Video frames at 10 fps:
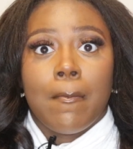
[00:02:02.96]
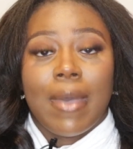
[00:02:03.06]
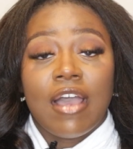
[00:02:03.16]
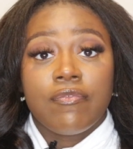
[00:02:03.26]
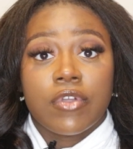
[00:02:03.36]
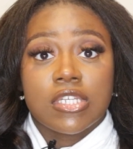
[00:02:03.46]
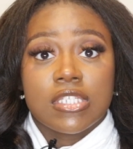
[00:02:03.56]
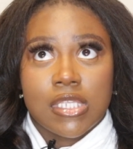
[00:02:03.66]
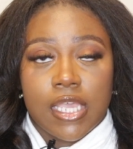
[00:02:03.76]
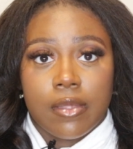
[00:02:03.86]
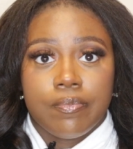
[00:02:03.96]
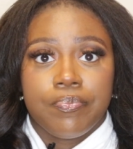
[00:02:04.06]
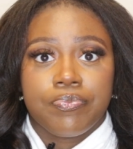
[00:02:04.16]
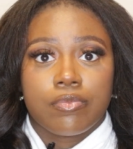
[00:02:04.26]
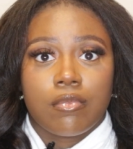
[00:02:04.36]
My first tip
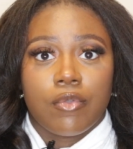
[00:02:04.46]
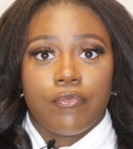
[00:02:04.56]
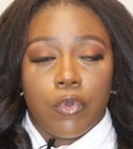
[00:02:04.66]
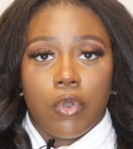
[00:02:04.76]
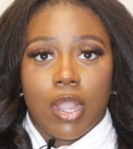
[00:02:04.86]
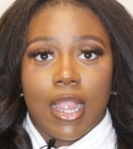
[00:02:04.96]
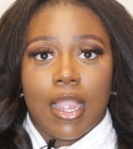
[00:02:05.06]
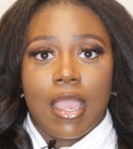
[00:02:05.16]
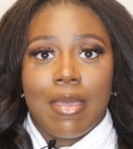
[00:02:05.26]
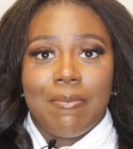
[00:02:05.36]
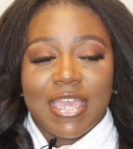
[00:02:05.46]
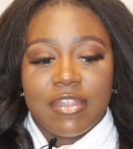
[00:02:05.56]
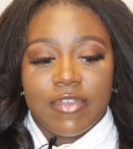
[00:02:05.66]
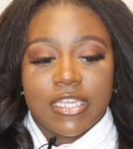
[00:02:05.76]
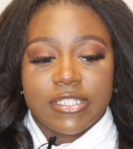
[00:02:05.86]
for
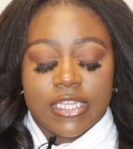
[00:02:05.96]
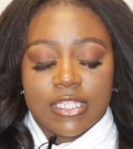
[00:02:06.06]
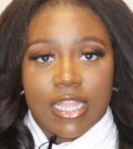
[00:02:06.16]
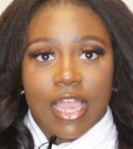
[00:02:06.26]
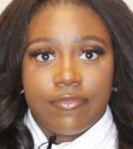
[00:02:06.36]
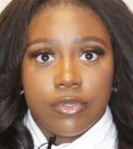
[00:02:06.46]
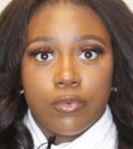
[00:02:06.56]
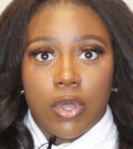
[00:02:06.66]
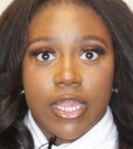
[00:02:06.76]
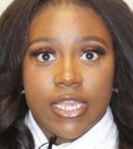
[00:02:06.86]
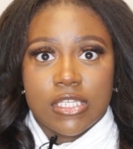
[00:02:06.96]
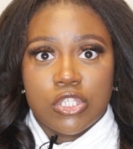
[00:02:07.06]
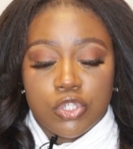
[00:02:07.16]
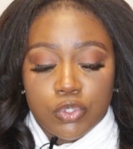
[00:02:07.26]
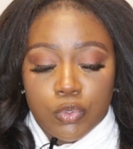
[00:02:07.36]
manifesting the life you want is
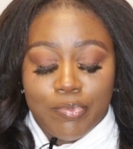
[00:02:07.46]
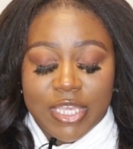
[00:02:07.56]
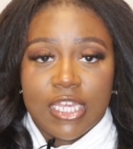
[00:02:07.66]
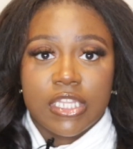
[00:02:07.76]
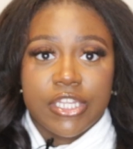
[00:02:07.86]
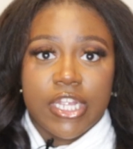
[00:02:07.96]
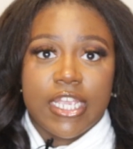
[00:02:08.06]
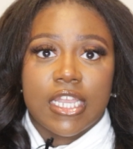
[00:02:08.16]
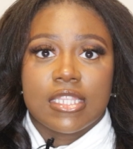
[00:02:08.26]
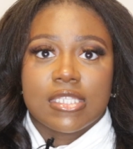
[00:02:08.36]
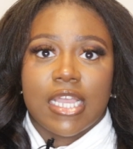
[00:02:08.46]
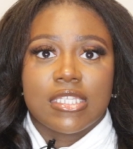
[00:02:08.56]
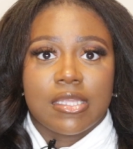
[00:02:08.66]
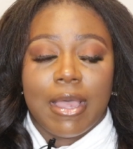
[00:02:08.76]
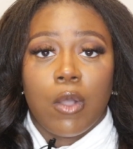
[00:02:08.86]
to be clear and
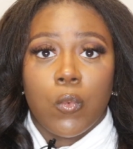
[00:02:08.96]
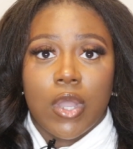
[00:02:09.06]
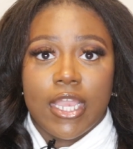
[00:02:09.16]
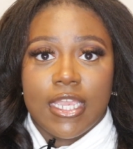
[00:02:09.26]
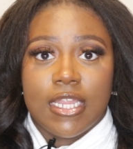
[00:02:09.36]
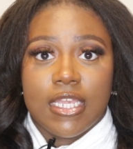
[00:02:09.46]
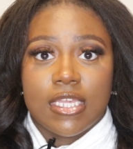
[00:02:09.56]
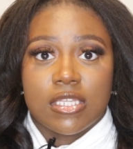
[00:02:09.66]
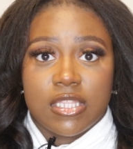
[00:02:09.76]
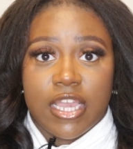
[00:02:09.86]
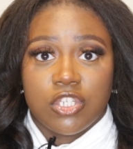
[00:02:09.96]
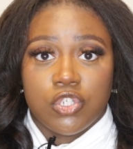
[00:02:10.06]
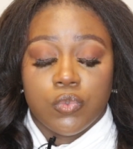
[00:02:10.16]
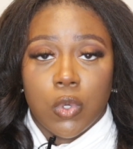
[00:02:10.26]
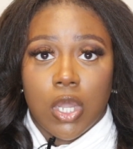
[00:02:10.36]
concise about what it is that
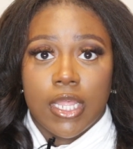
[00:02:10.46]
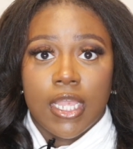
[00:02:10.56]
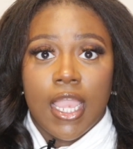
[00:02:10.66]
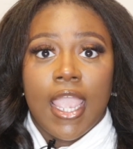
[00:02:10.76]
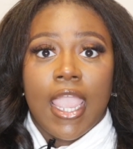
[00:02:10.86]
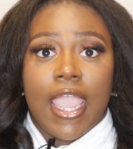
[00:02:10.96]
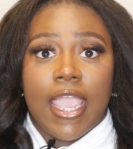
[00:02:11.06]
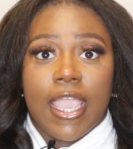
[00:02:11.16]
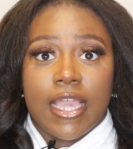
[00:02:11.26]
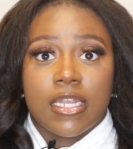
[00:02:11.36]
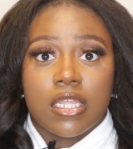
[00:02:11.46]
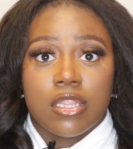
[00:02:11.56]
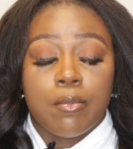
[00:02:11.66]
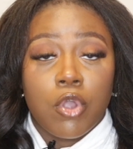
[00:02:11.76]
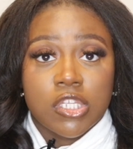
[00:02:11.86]
you want. And
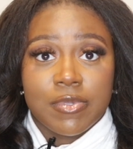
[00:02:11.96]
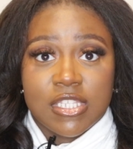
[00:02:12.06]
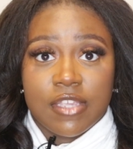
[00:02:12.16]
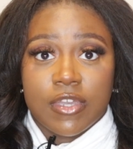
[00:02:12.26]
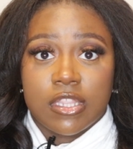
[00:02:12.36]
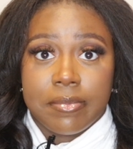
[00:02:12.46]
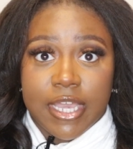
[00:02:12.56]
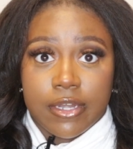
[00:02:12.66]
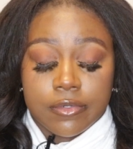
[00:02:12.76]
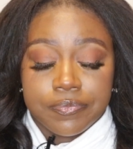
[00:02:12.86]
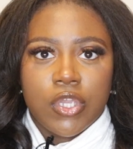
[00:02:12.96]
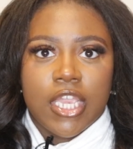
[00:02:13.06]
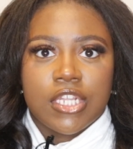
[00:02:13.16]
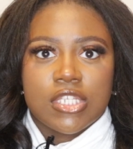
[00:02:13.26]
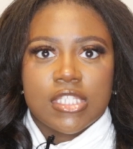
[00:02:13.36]
the more specific, the better. You
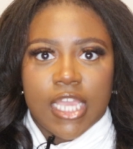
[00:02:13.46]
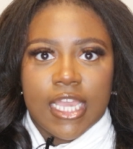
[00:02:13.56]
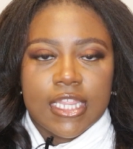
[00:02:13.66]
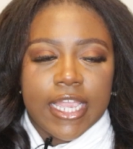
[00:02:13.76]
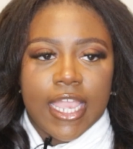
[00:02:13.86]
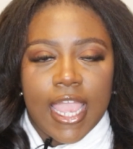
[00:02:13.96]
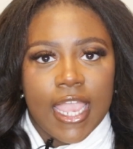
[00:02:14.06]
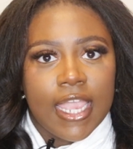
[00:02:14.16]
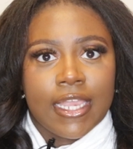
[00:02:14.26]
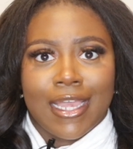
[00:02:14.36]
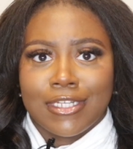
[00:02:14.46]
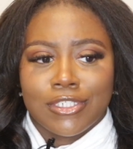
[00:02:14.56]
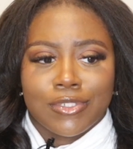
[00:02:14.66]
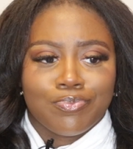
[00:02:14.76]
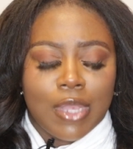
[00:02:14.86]
can't just say like, hey,
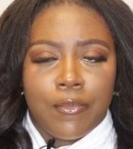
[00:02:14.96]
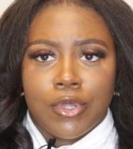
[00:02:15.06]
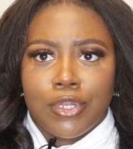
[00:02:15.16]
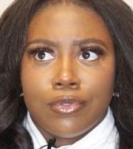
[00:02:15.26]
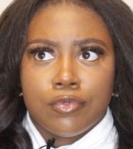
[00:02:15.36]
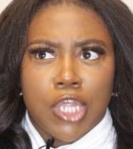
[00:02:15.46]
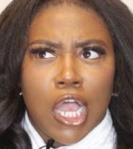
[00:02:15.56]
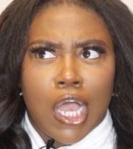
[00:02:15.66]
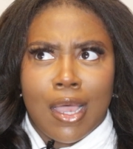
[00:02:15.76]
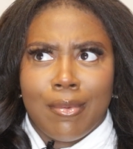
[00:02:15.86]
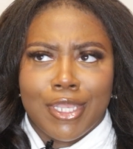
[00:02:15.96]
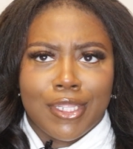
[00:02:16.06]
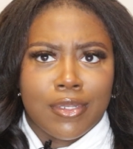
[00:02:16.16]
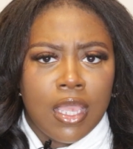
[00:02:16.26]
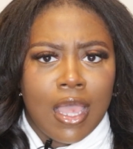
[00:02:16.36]
I want a new job
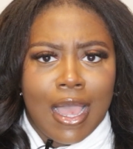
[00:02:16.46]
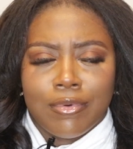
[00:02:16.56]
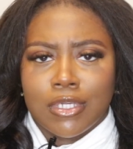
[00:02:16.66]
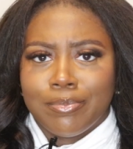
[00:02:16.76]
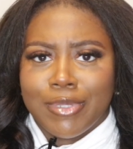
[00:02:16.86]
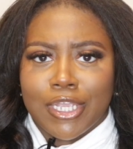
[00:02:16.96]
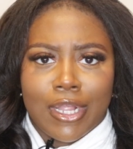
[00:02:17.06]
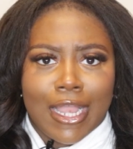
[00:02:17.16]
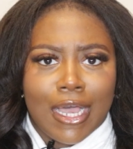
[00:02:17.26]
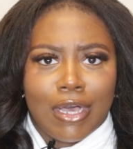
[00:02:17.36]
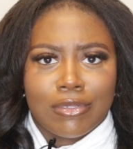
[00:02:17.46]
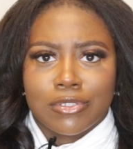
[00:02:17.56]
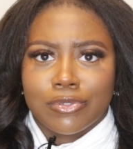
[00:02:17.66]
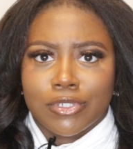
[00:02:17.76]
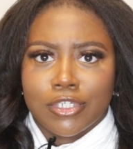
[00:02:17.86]
and I want a bigger
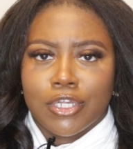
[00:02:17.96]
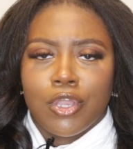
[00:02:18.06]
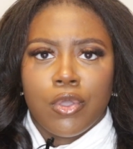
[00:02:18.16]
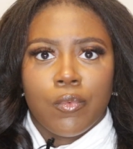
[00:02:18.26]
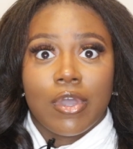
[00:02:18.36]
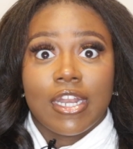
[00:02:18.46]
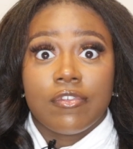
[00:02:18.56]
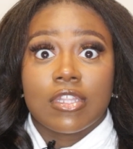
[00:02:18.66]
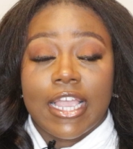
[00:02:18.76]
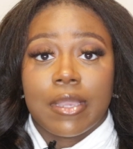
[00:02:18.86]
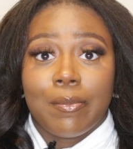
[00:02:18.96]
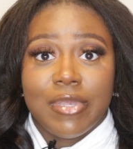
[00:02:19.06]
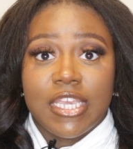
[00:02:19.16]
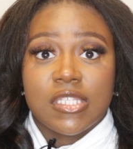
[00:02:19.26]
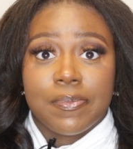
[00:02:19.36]
house or whatever. Like,
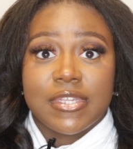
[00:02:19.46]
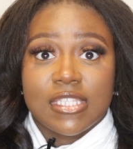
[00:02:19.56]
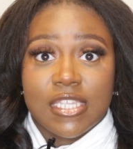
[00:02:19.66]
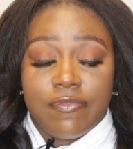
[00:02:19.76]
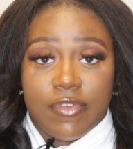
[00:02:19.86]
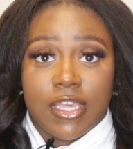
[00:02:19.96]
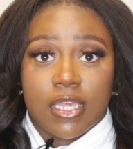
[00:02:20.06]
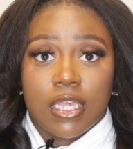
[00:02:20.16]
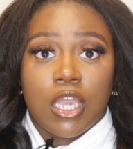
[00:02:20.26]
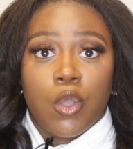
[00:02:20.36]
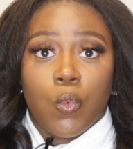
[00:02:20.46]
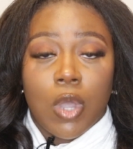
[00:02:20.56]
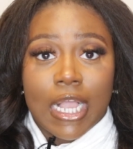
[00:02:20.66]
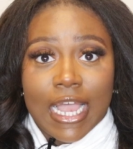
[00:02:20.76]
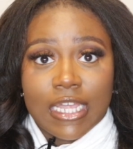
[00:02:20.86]
be specific.
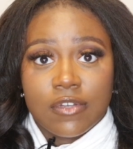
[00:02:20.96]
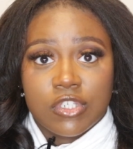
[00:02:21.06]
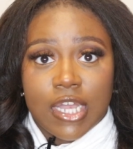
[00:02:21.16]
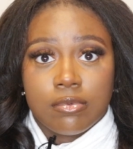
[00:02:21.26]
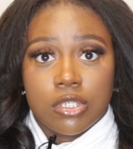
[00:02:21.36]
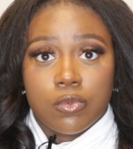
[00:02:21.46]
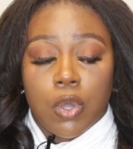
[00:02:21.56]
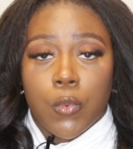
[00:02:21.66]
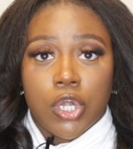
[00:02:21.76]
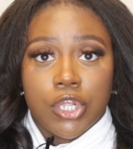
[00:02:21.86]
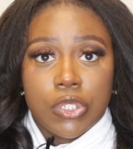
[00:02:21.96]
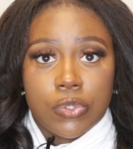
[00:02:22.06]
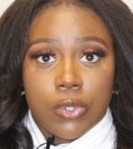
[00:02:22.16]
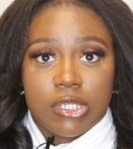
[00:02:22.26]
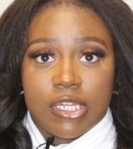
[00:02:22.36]
What kind of job do you want? What are you
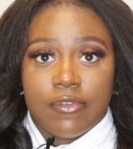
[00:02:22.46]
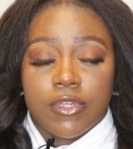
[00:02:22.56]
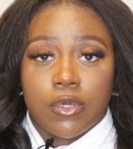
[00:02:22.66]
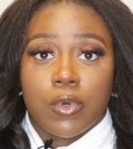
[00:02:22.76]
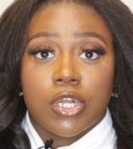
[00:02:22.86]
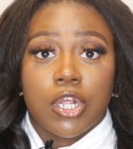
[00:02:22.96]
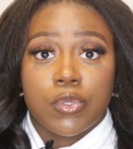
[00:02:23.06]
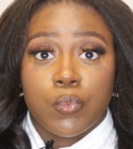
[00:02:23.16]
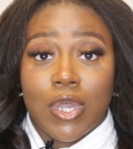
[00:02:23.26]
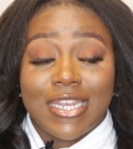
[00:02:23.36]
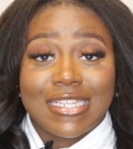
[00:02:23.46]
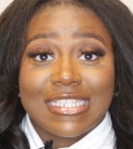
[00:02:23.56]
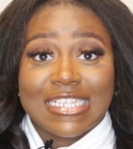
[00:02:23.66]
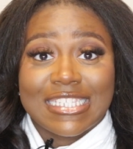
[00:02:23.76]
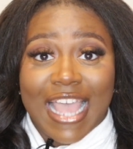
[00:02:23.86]
doing in that field? What is
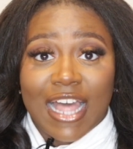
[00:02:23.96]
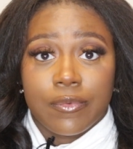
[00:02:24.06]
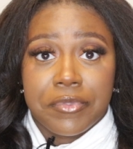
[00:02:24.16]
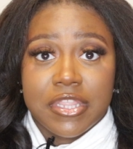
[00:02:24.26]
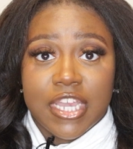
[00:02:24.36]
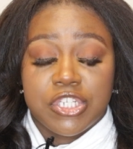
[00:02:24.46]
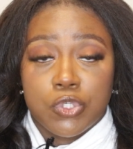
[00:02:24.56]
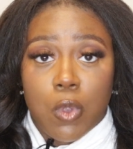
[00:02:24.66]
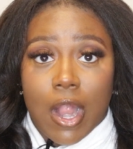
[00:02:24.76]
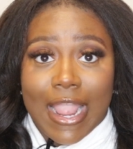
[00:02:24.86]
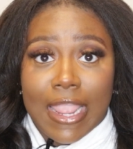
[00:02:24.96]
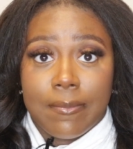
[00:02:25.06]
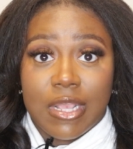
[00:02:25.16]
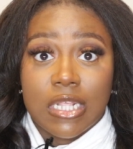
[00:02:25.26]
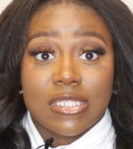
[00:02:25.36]
the salary that you are
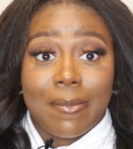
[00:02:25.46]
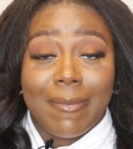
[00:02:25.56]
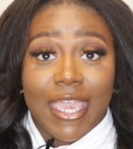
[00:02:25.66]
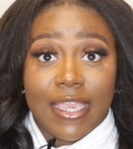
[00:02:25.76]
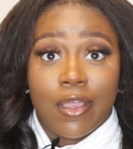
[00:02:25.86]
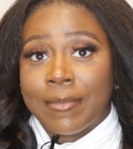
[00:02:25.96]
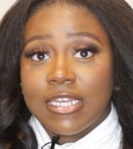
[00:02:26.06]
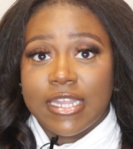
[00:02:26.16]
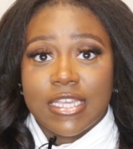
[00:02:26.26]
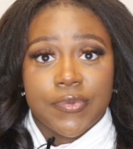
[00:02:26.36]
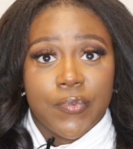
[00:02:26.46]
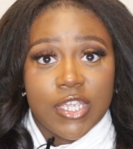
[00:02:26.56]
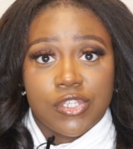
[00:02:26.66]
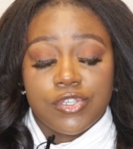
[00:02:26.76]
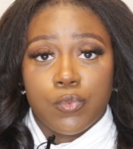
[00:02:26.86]
aiming to make? How many days a
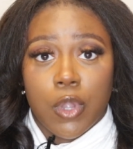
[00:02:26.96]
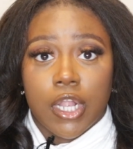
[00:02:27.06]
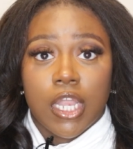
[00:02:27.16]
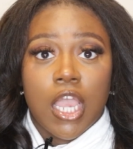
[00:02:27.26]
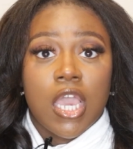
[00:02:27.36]
week do you work?